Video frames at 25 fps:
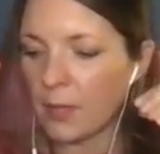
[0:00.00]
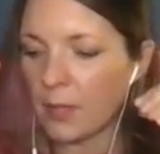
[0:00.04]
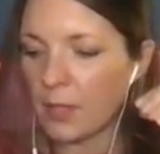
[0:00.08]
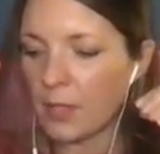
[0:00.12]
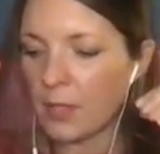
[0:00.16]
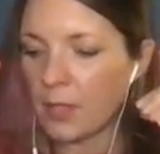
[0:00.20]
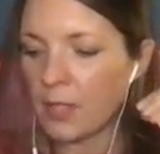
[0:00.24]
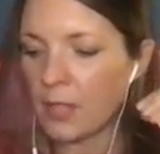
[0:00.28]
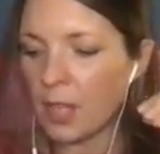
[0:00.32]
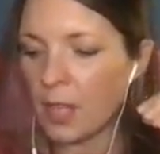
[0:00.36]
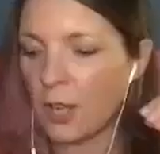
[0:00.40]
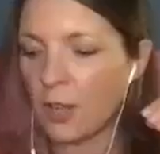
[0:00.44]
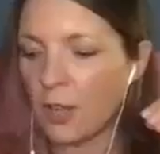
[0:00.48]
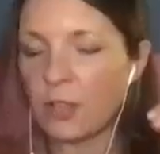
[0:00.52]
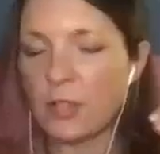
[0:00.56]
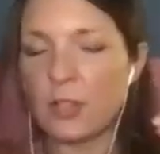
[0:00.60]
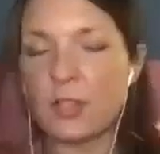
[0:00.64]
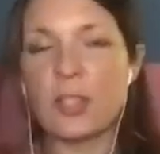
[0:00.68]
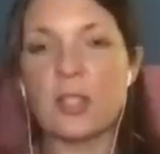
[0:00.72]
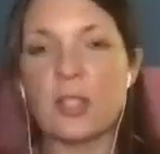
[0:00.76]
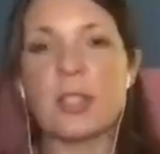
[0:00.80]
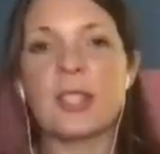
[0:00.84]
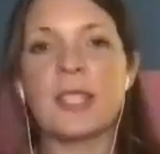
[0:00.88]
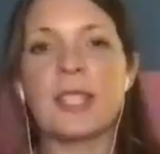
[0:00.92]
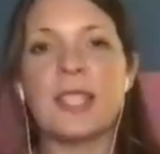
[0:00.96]
So
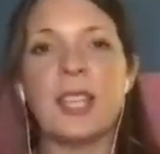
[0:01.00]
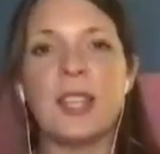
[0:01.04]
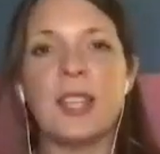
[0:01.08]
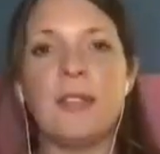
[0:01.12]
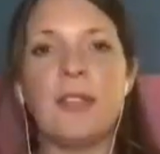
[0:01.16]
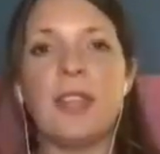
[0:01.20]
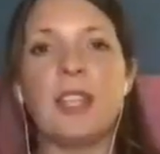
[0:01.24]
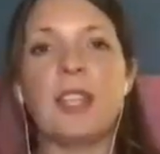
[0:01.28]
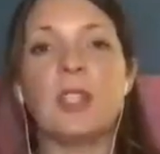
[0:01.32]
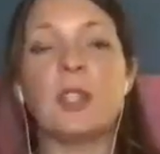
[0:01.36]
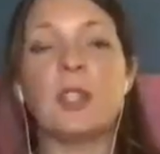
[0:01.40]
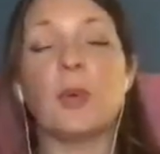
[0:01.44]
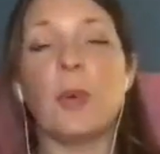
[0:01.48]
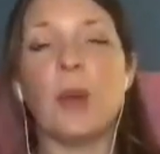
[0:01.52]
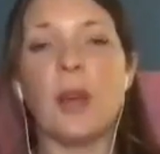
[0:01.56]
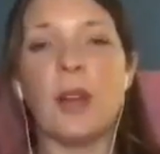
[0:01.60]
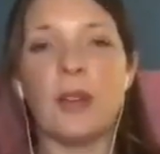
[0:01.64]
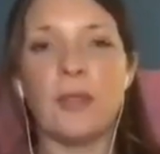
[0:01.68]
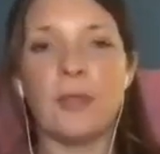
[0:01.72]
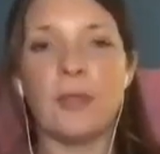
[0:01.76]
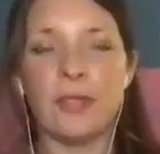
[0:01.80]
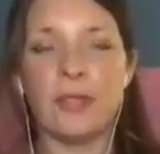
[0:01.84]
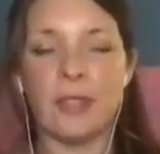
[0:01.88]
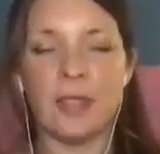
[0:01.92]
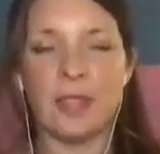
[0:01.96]

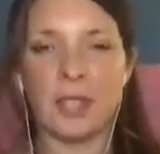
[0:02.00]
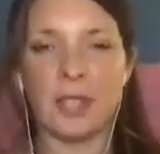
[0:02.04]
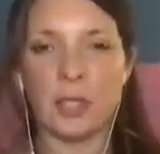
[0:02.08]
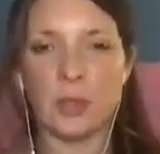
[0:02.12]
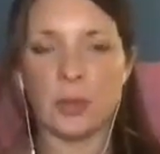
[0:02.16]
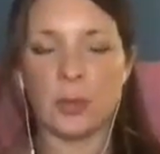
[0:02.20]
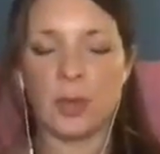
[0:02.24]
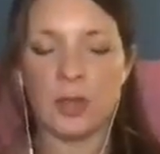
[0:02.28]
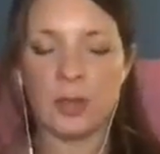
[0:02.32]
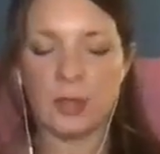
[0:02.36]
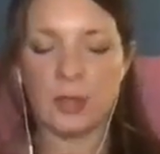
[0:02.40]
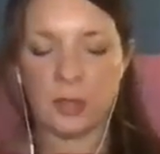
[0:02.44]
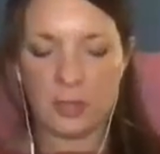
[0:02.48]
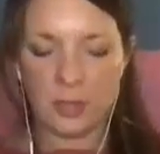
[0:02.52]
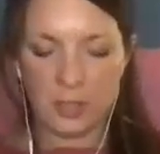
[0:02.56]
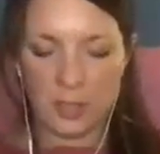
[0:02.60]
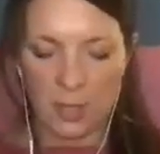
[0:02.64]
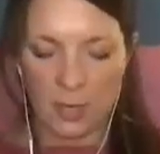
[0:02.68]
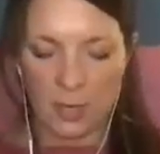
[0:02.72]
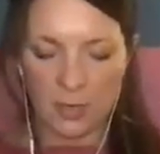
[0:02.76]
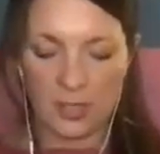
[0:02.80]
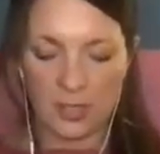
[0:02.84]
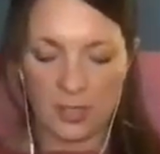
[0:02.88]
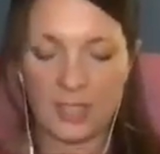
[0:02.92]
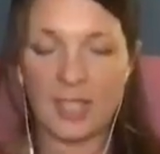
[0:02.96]
CV12 for this one.
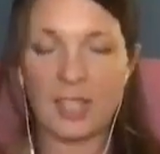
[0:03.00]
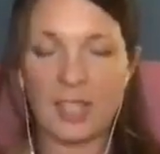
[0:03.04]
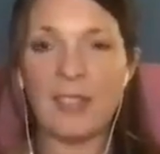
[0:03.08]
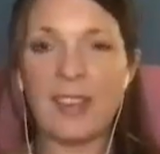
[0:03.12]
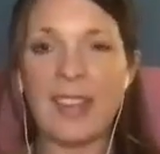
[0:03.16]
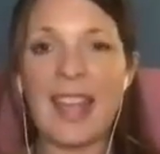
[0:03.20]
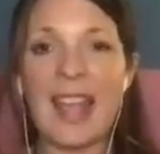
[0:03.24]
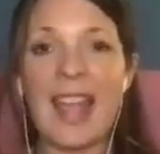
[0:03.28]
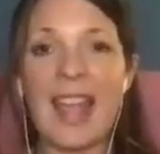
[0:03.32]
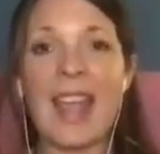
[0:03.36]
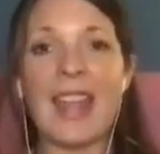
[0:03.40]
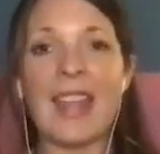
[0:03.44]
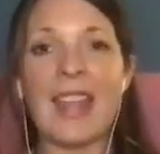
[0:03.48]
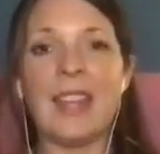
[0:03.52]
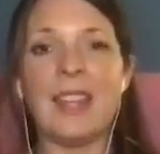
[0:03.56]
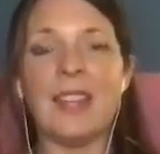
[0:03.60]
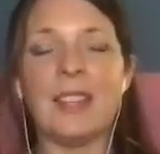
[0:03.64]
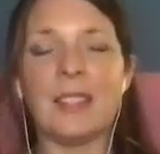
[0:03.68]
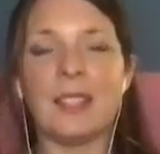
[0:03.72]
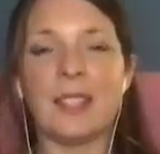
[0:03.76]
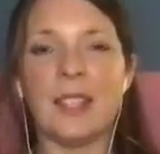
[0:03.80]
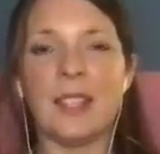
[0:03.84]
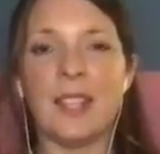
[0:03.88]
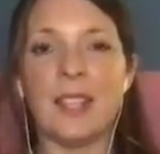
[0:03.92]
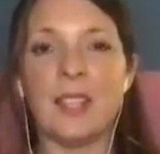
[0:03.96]
So
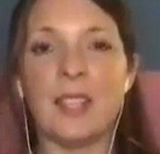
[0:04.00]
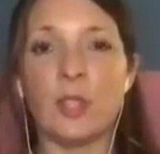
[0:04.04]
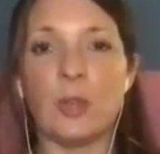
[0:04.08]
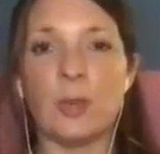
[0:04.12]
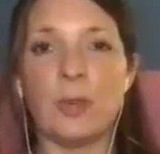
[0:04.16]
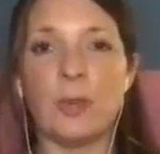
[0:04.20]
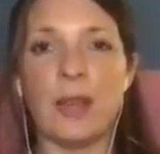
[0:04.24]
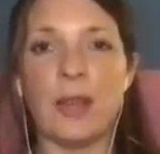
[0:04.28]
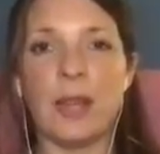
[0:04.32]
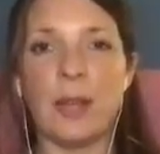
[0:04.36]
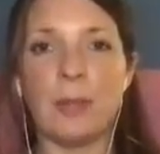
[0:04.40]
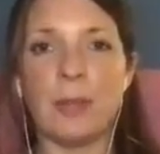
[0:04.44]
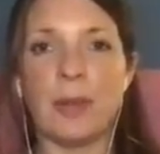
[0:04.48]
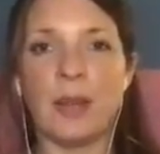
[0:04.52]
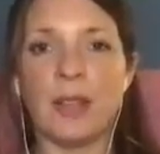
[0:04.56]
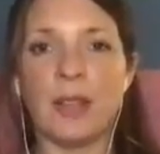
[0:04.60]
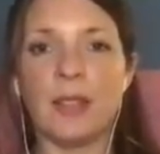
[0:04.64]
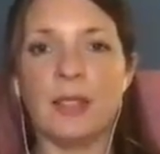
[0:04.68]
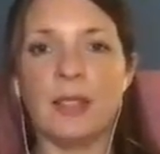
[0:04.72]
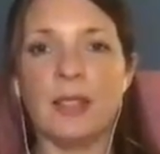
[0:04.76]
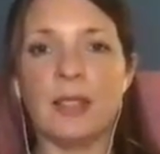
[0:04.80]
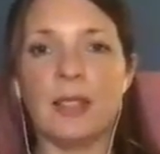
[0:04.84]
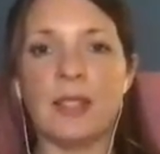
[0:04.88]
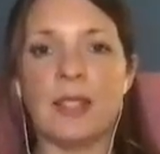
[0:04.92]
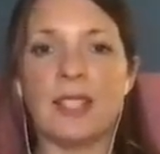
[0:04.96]
CV8 is your belly
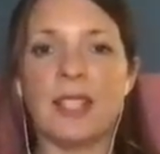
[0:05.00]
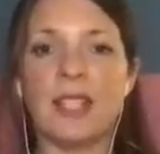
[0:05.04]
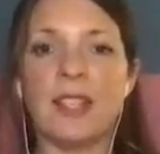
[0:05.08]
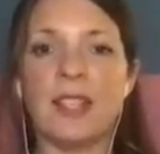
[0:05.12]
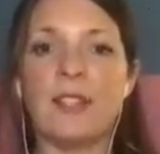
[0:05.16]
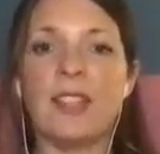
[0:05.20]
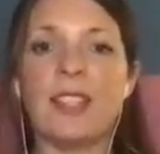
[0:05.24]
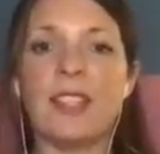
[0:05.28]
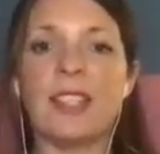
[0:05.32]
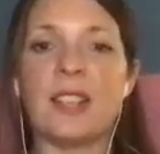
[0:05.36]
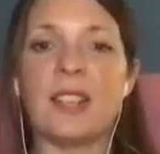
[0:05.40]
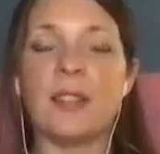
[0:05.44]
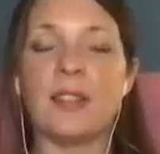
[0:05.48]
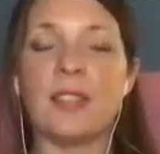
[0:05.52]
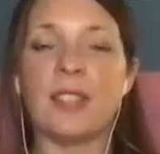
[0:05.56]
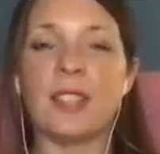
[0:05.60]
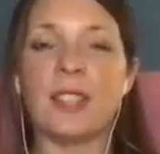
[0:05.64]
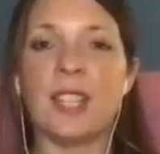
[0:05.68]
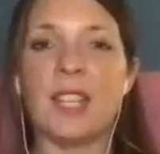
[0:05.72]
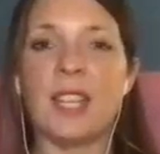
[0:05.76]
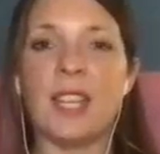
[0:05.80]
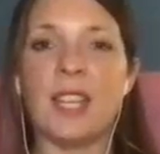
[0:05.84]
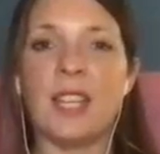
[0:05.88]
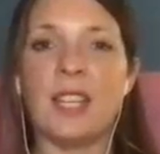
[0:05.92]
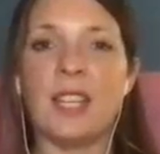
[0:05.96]
button,
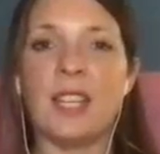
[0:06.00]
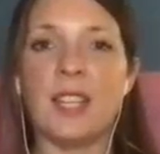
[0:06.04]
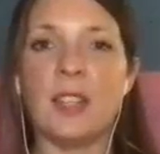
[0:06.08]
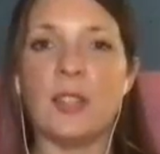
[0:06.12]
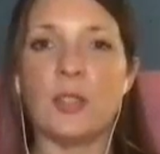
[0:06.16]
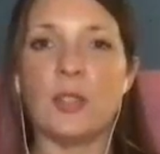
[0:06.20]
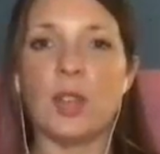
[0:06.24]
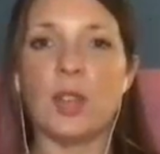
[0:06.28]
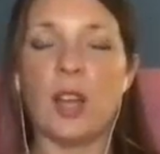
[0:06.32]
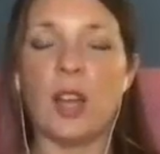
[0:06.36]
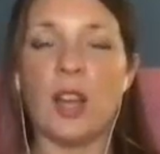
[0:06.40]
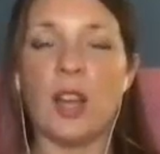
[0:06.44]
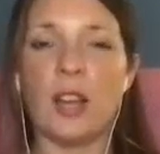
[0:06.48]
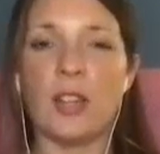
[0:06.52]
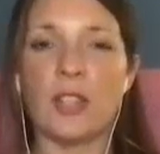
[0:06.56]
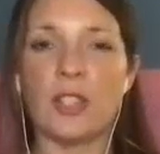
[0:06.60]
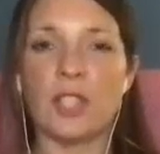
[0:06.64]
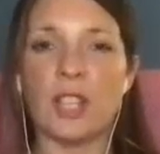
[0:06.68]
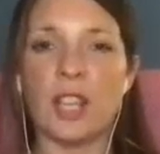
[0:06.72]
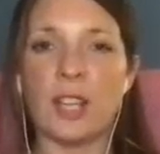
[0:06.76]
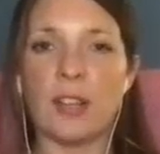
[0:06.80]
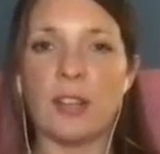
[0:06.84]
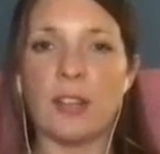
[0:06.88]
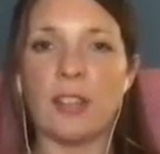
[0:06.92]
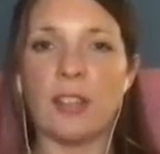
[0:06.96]
CV17 is your heart
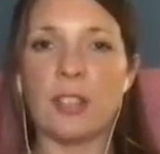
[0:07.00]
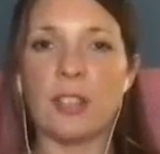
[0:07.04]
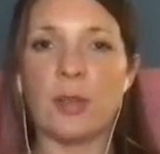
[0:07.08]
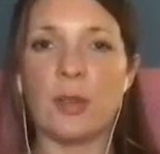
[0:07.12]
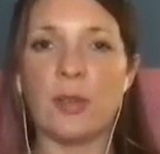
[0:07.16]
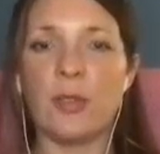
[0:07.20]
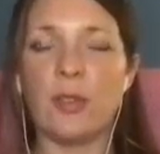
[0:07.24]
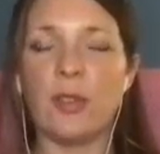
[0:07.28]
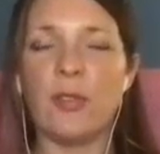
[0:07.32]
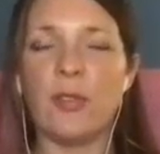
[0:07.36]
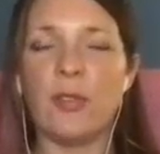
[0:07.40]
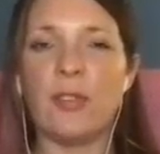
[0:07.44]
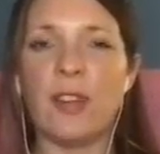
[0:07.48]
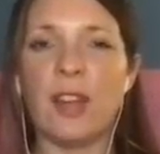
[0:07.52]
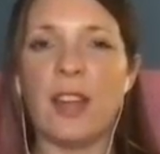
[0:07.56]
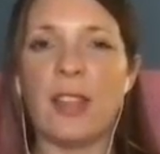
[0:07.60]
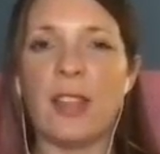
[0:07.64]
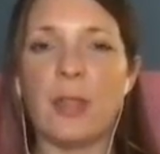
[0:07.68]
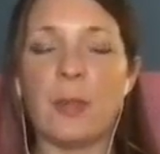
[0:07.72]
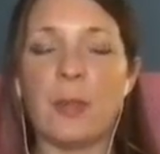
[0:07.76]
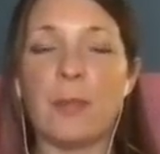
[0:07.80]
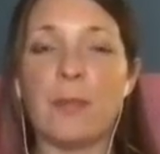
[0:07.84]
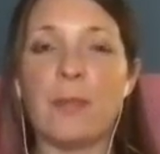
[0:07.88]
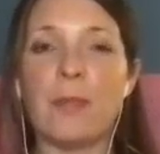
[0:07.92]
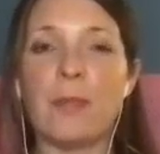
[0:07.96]
chakra. So if you
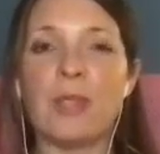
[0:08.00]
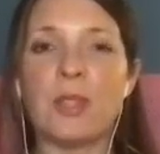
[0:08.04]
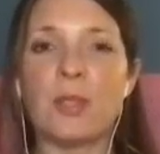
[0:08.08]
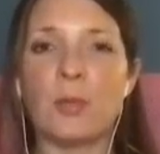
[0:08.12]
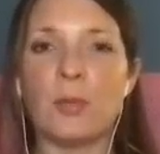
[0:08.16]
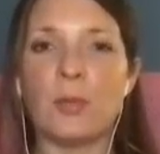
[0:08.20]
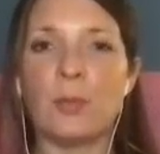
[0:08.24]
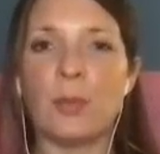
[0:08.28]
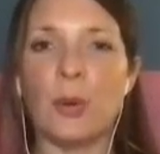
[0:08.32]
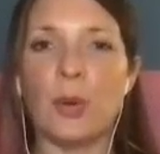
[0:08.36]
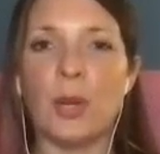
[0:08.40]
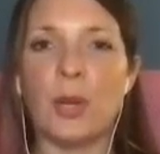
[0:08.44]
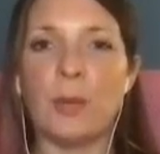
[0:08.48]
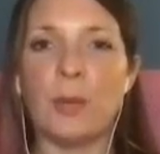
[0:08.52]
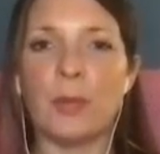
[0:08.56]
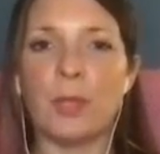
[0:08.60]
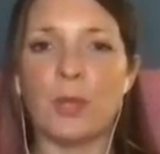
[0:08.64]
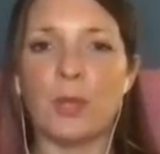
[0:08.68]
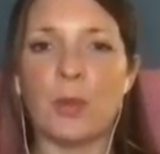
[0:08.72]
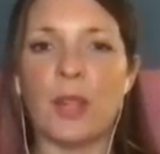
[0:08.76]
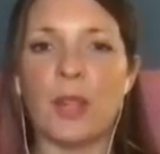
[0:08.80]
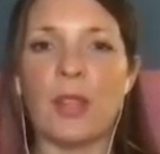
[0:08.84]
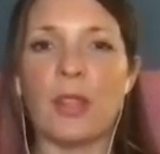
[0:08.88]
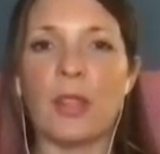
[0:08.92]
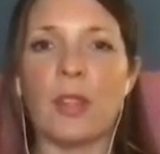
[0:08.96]
find the middle point
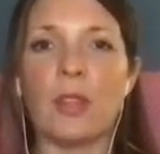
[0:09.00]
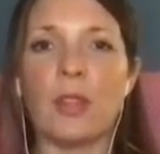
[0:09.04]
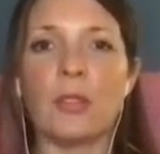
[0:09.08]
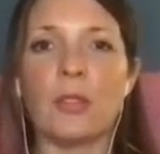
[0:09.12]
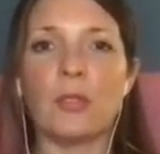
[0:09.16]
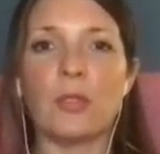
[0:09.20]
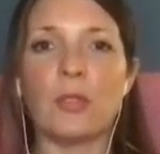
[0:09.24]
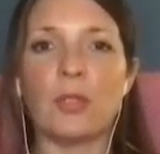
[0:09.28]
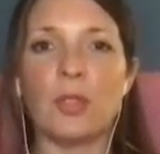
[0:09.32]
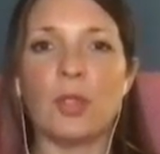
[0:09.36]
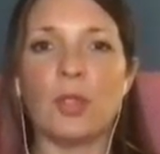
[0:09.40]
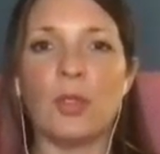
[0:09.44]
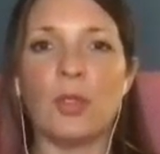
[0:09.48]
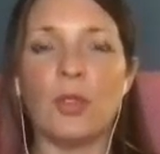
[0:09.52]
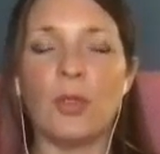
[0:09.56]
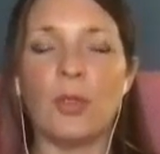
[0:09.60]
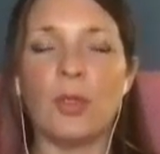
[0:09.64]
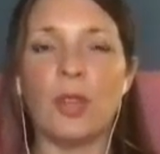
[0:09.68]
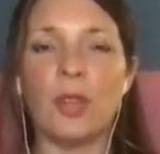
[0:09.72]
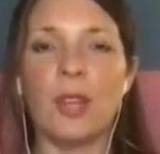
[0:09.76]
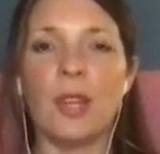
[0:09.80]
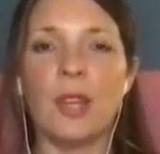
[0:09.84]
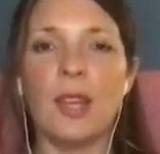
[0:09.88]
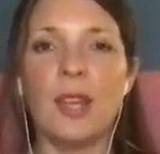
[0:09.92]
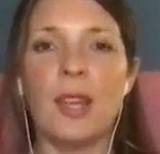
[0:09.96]
between those two,
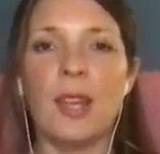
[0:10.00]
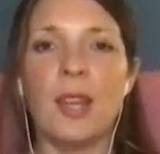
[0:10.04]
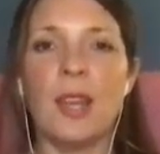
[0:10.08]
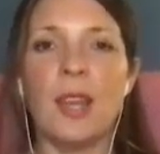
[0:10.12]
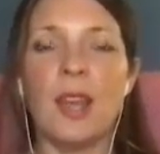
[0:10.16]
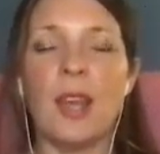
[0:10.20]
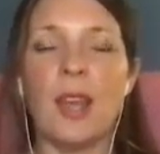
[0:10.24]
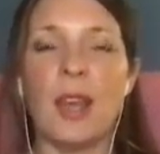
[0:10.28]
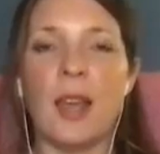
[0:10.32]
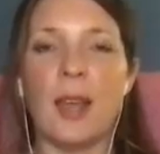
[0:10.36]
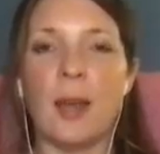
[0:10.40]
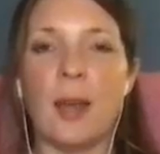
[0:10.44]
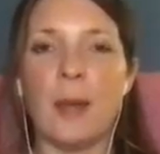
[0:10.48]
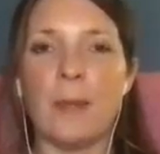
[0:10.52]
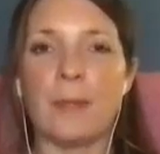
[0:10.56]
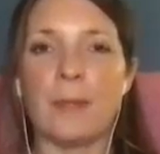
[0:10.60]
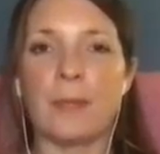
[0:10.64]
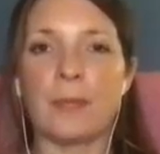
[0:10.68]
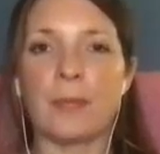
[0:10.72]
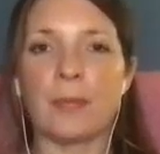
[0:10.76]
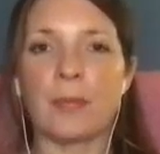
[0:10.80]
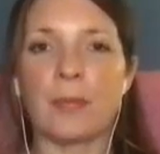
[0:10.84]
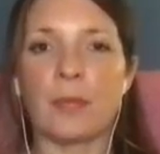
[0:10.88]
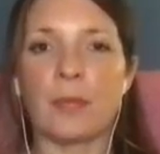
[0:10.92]
on